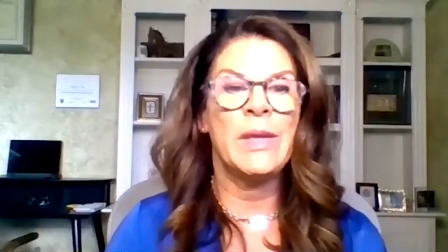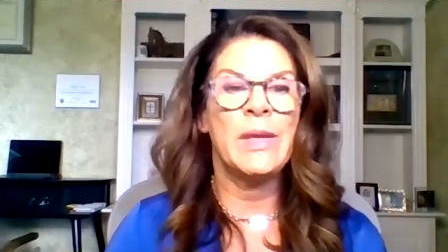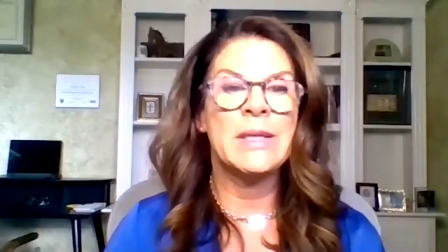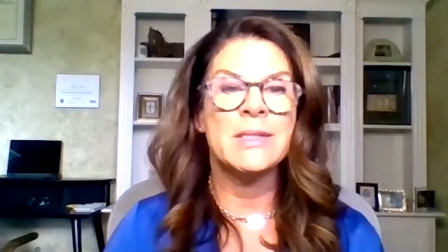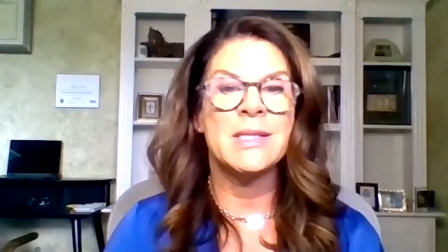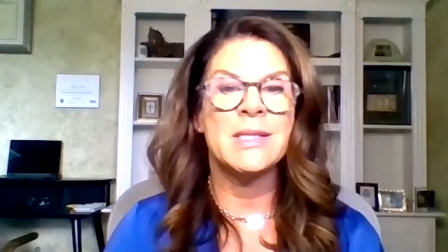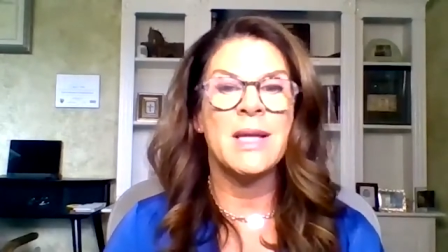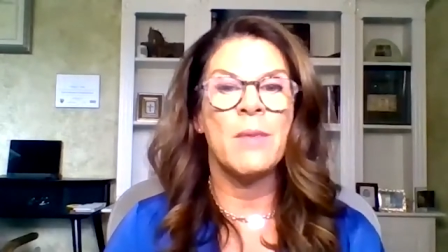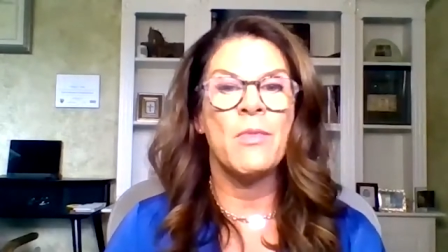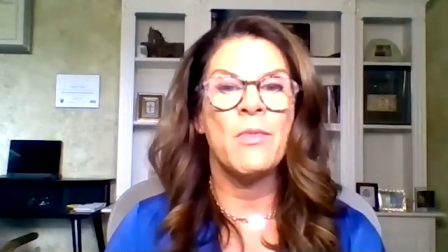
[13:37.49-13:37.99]

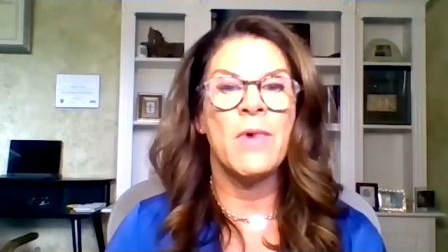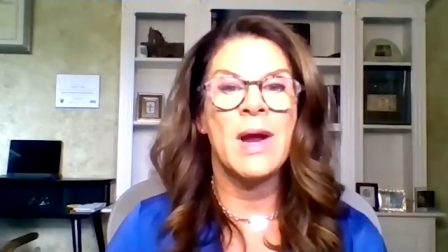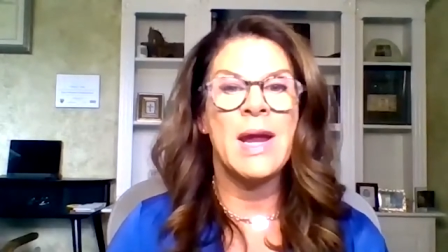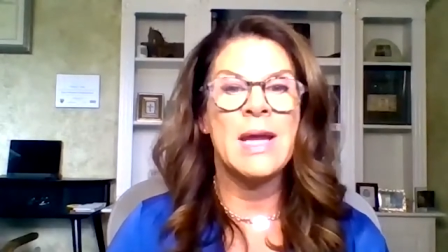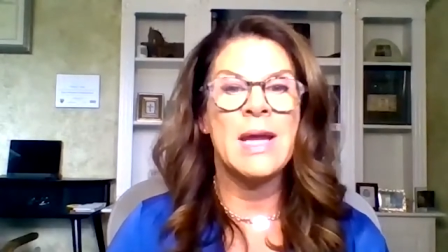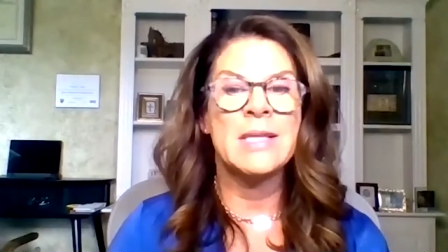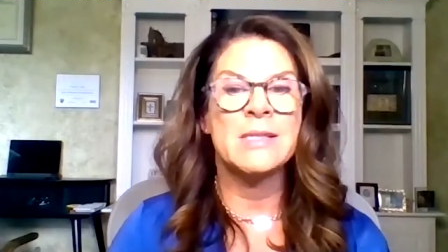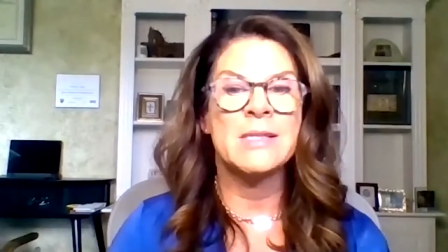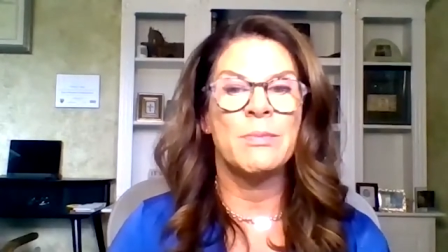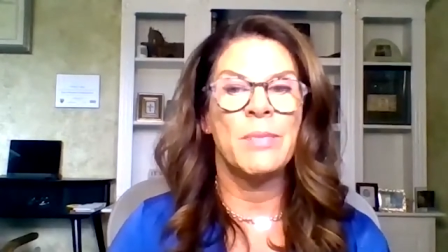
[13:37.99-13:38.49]
in some
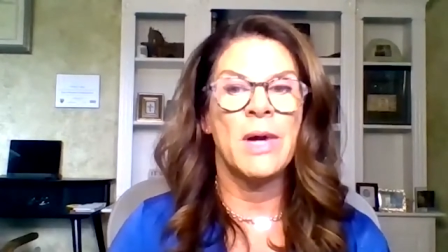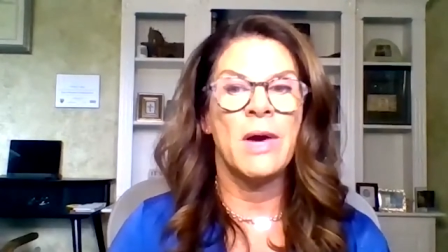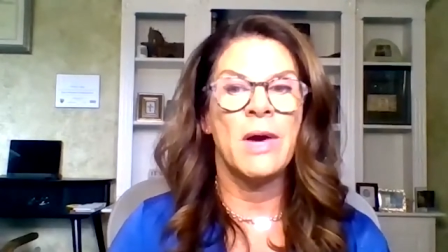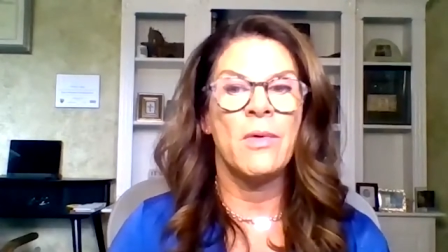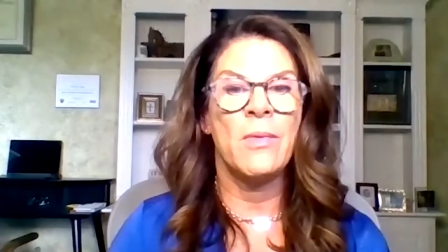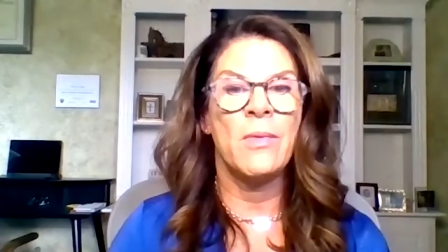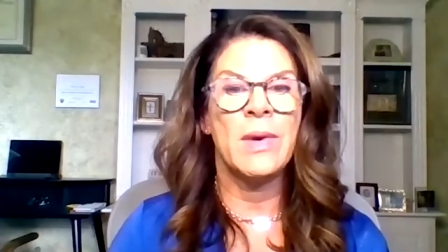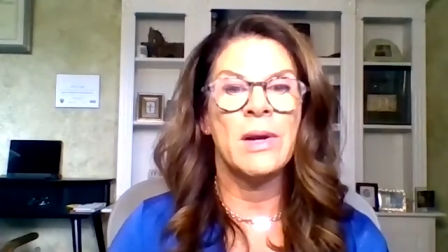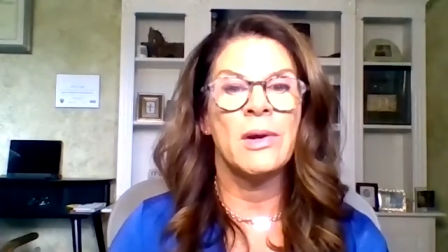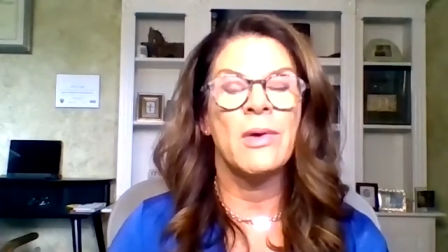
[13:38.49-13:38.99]
ways,
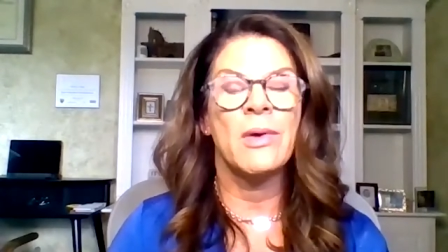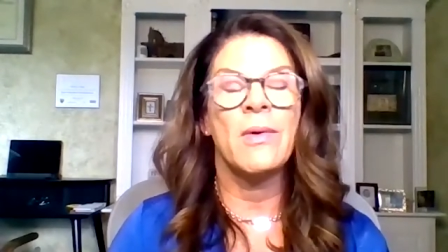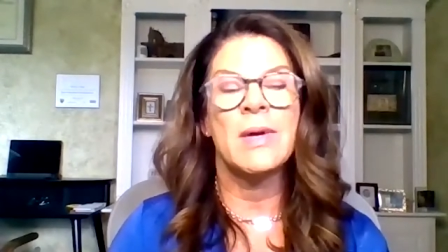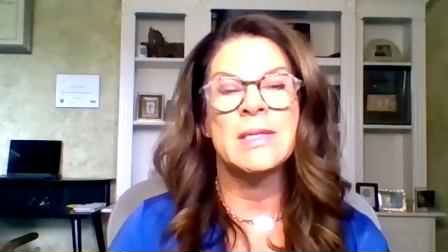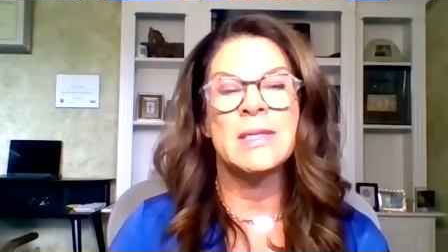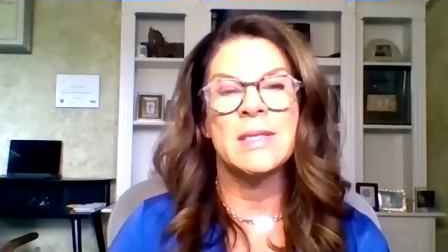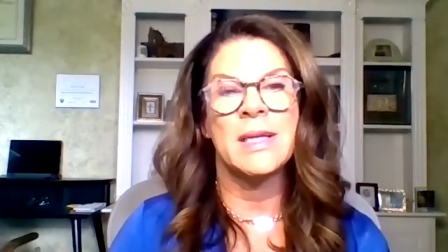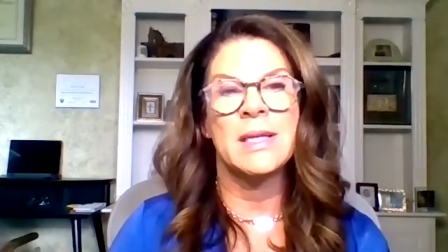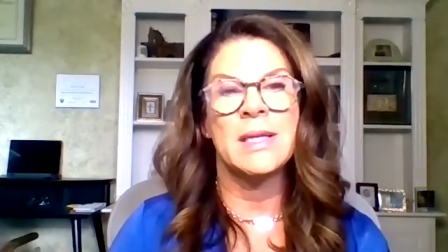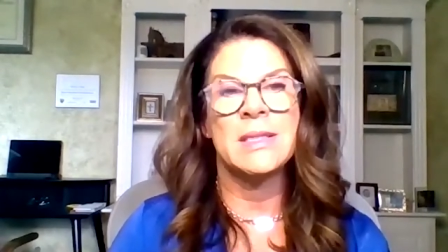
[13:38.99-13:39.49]
but we are
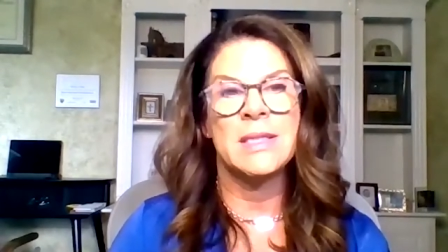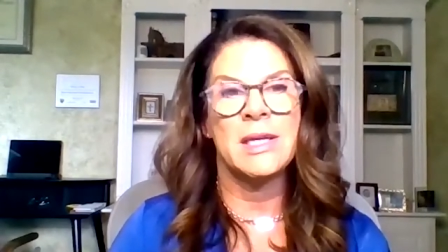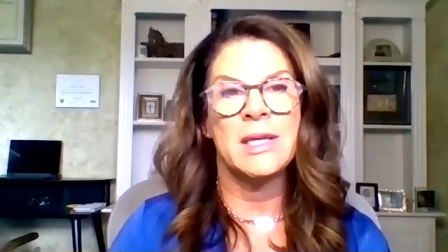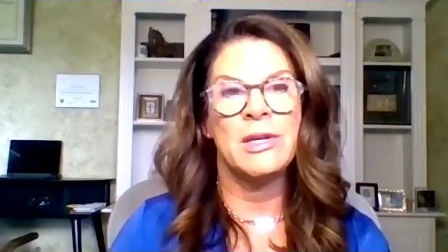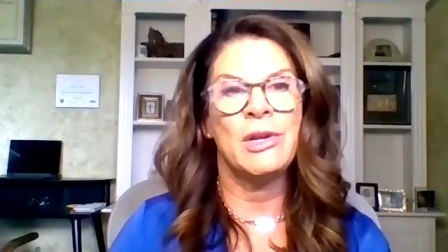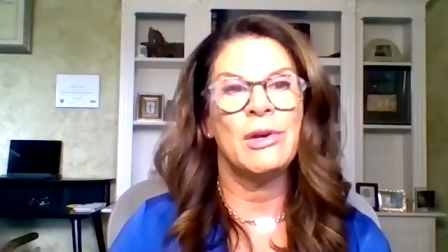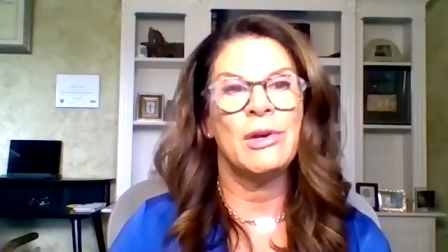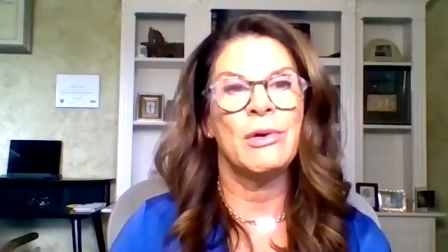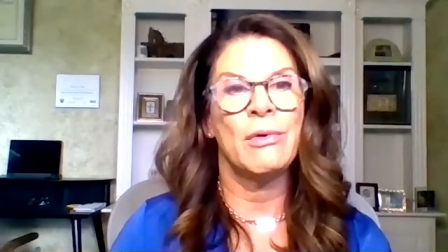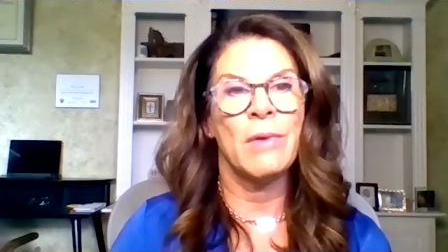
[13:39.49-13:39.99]
going to
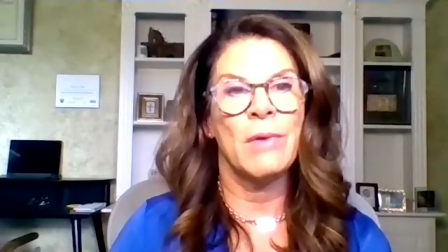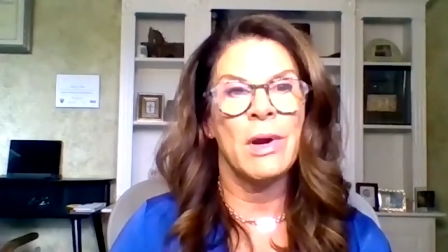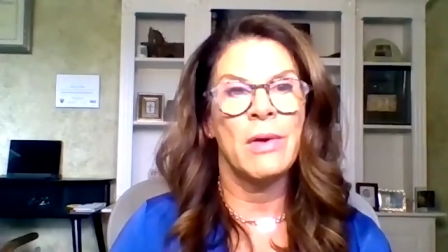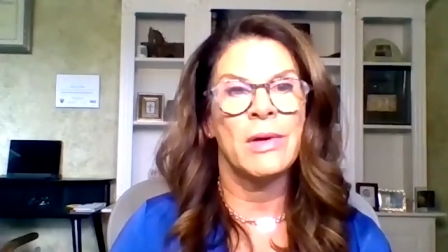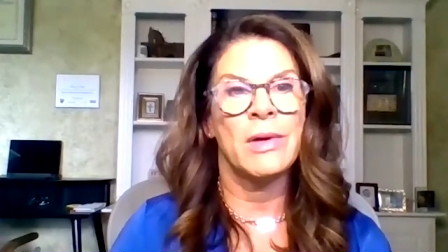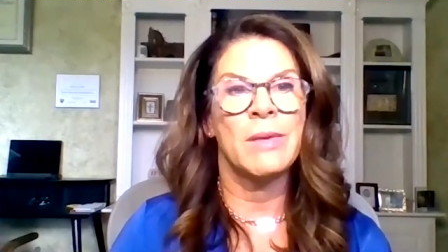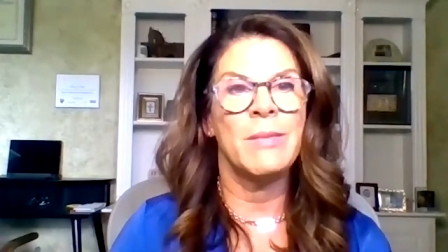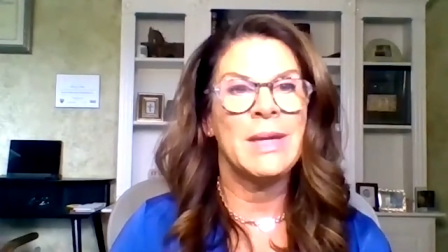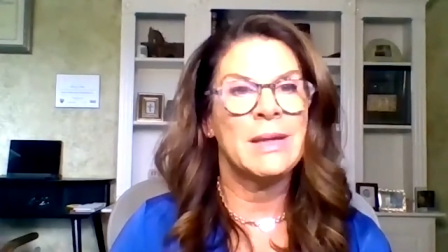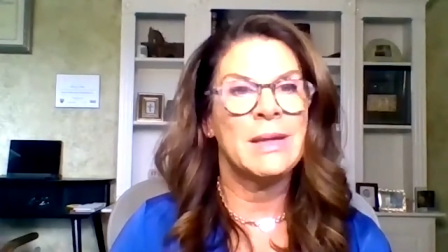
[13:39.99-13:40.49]
continue to
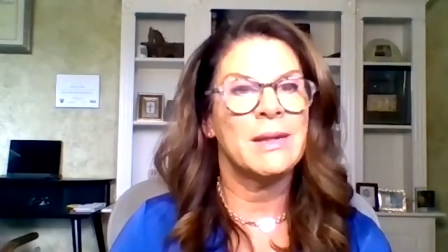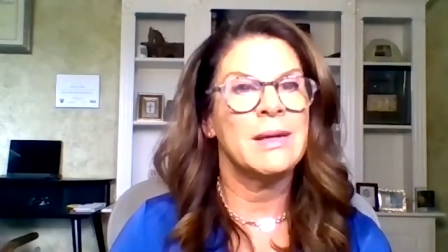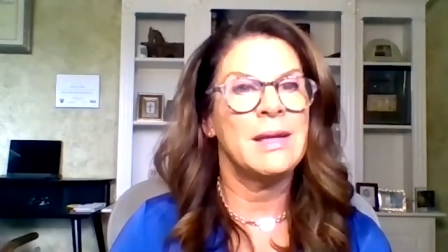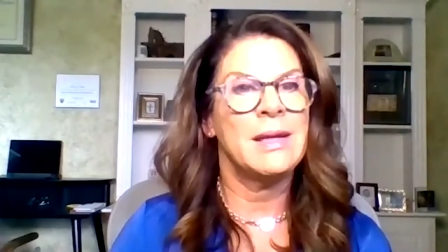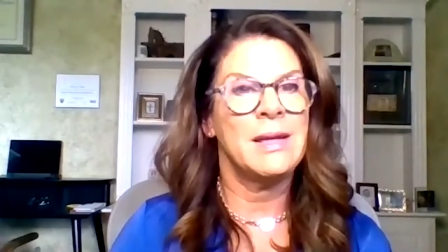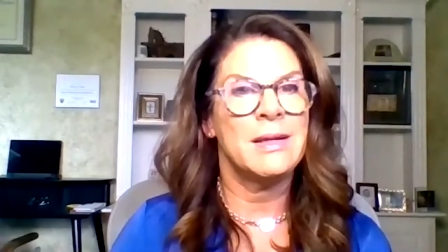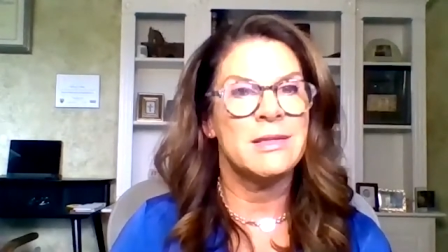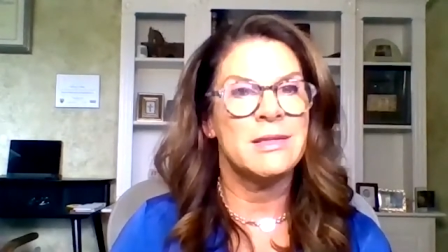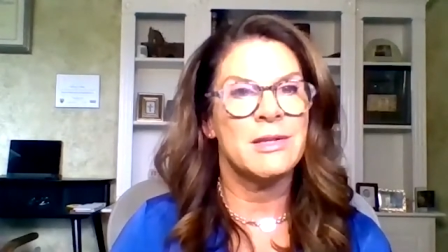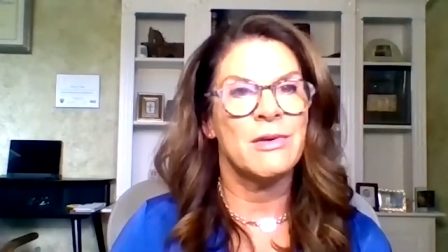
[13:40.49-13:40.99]
grow to meet the
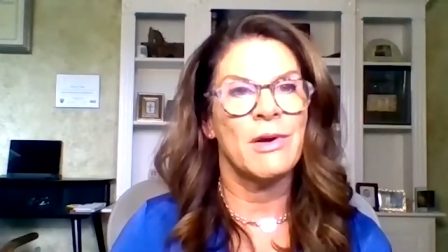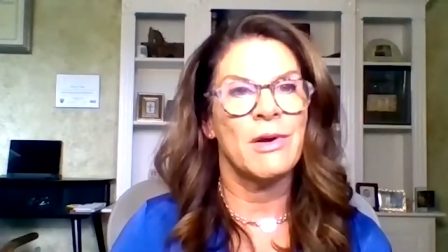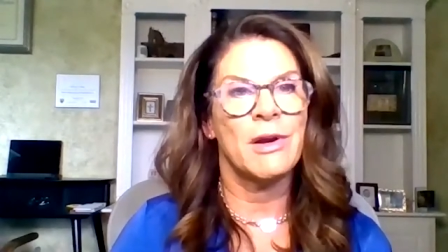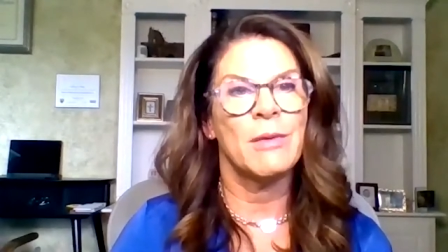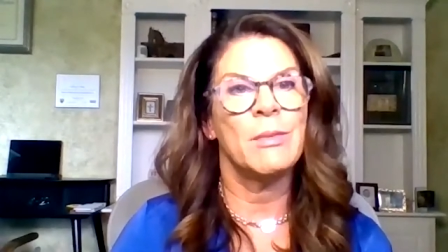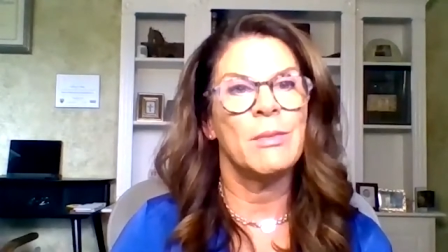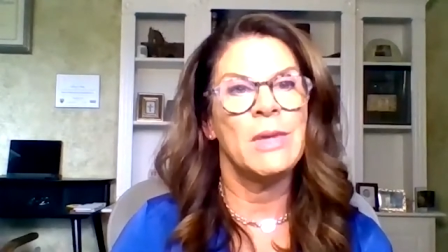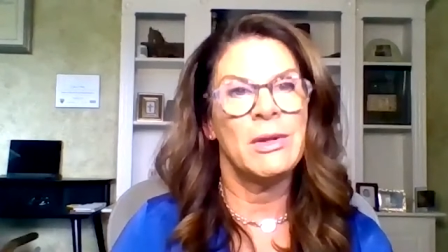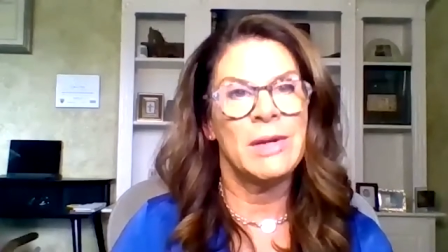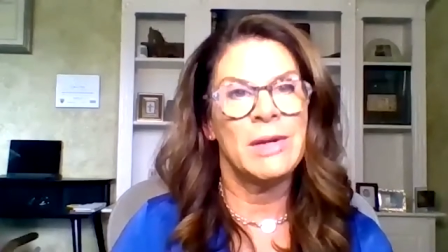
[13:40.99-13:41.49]
needs in our
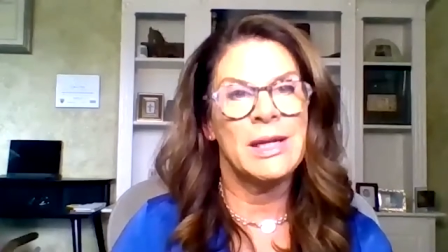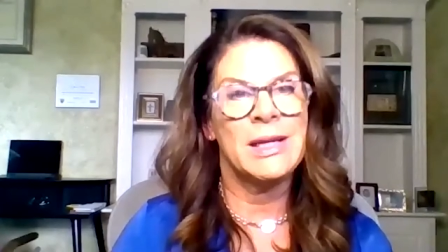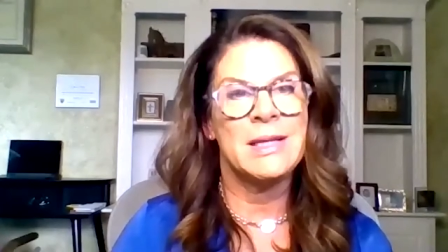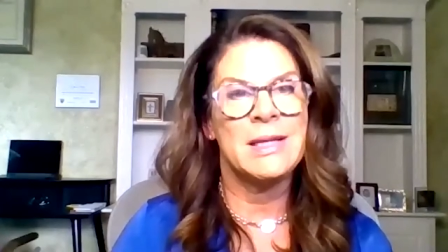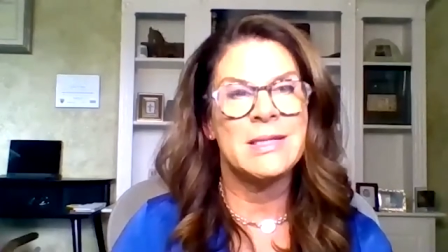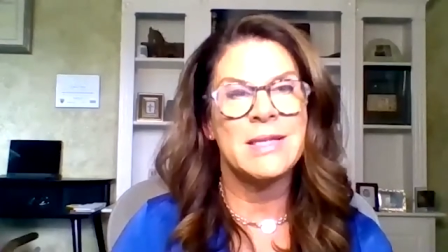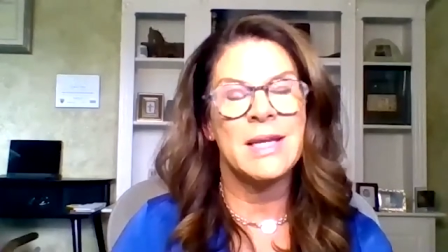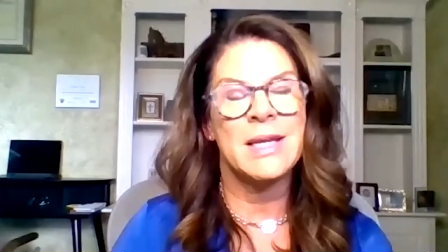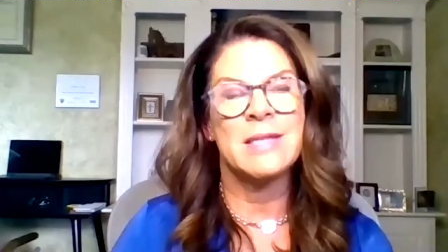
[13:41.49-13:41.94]
communities.